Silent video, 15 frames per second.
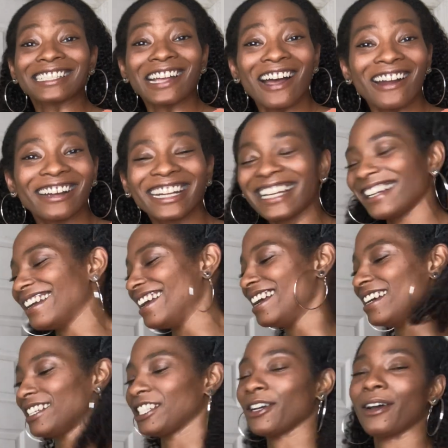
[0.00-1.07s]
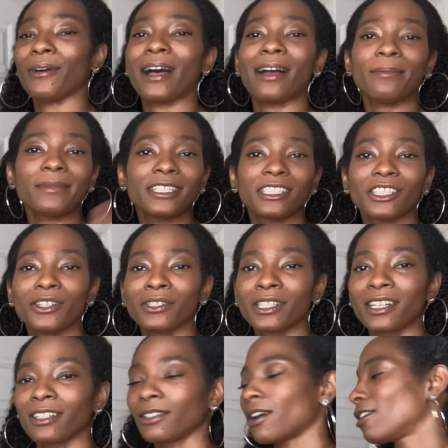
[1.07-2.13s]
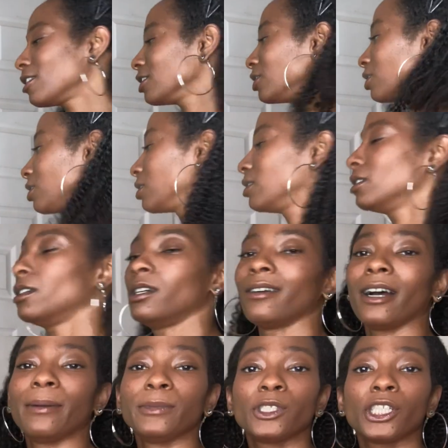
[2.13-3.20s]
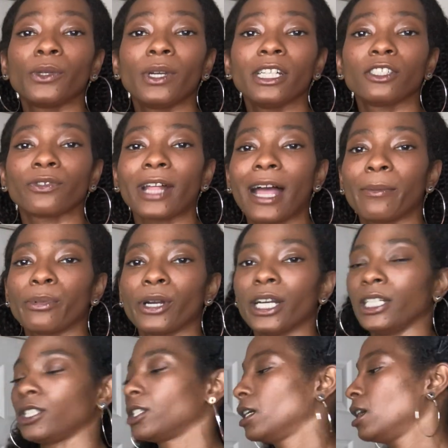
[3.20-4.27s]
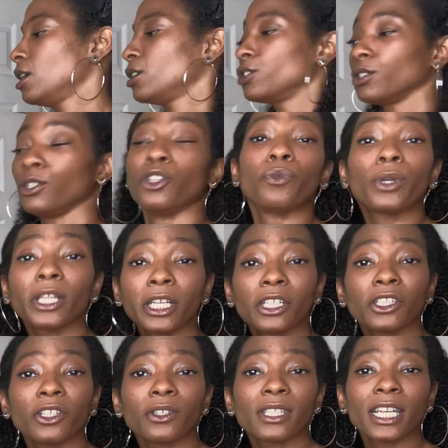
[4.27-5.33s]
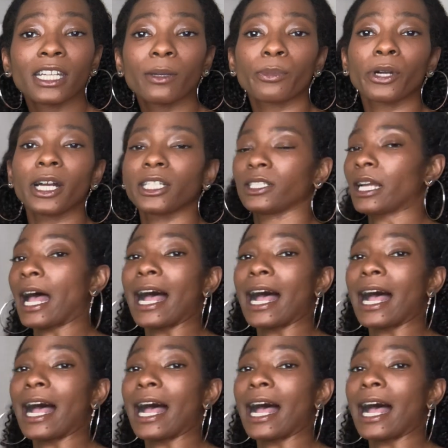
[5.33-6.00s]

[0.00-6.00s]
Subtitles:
Sorry. So I'm just using a large 2-inch flat brush. You really could use any brush.